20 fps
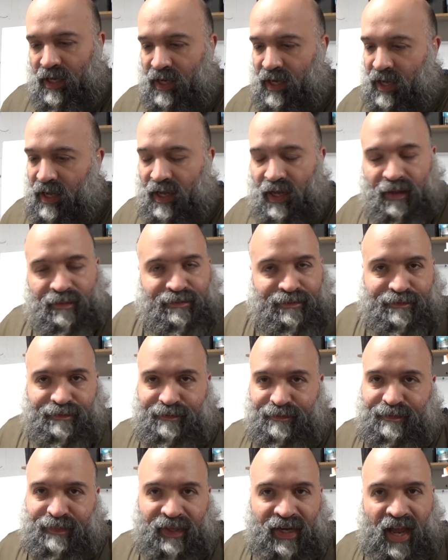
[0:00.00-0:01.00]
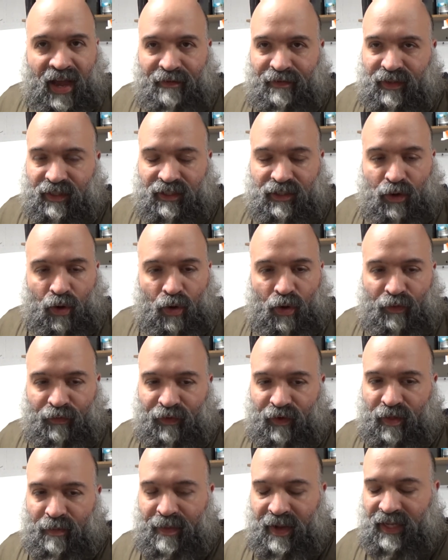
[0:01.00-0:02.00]
I've been having this cold
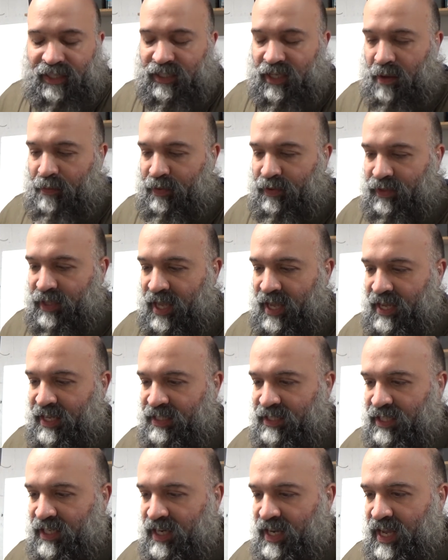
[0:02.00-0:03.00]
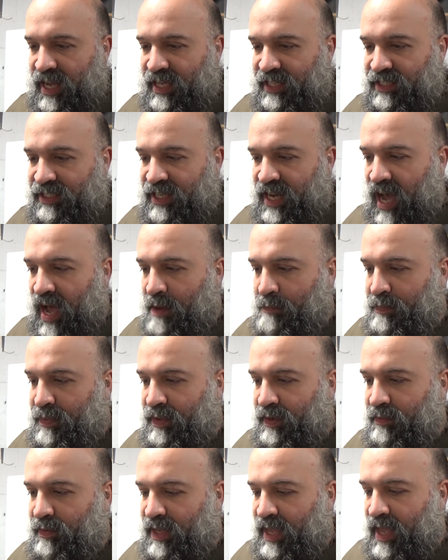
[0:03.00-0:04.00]
for the past couple days and it has not
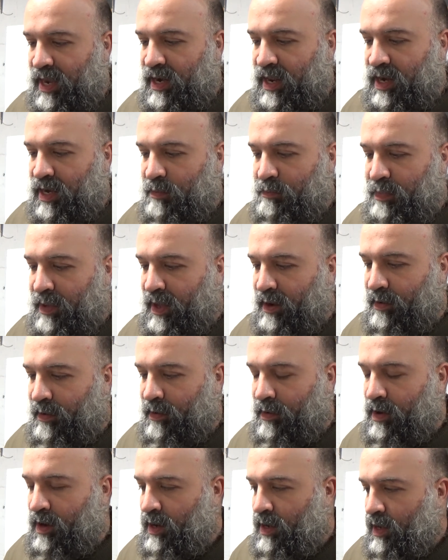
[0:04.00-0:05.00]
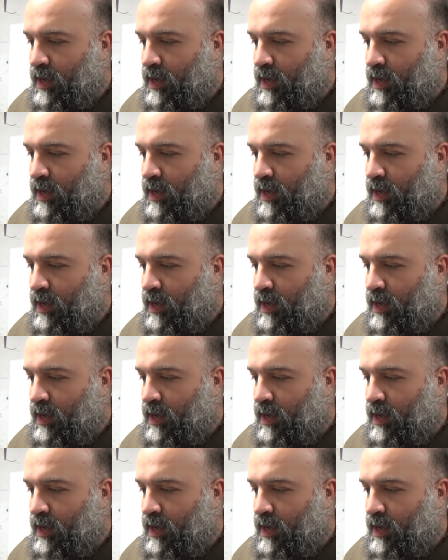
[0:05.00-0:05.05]
been getting any better.